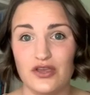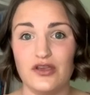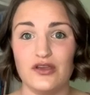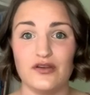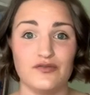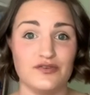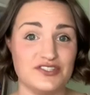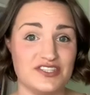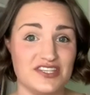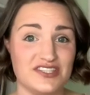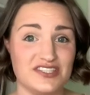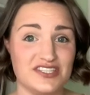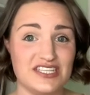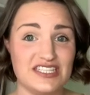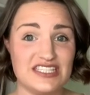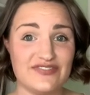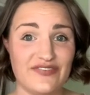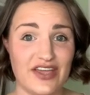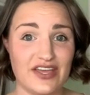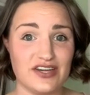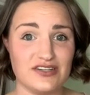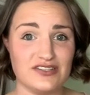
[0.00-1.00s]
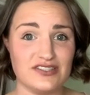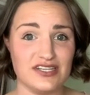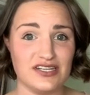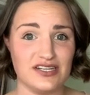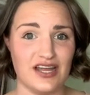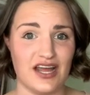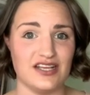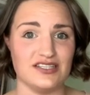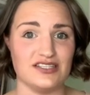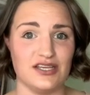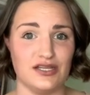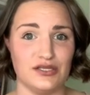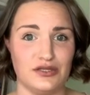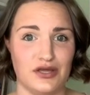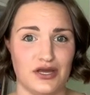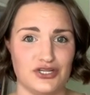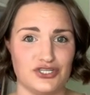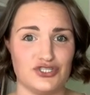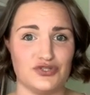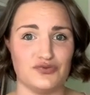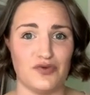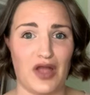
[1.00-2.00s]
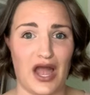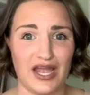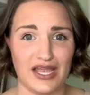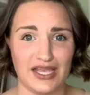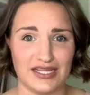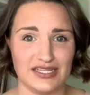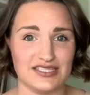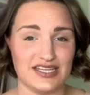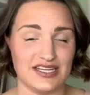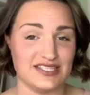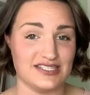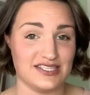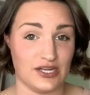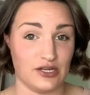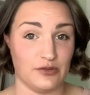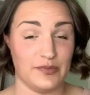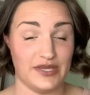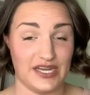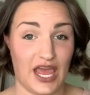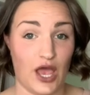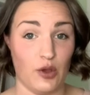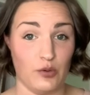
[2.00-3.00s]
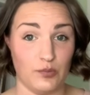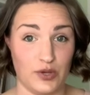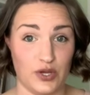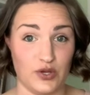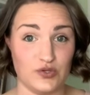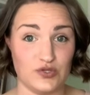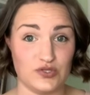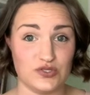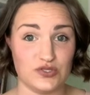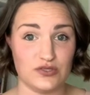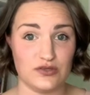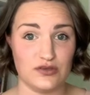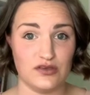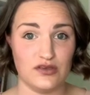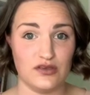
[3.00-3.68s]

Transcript: resistance fighters in Gaza launched rockets at settlement outposts.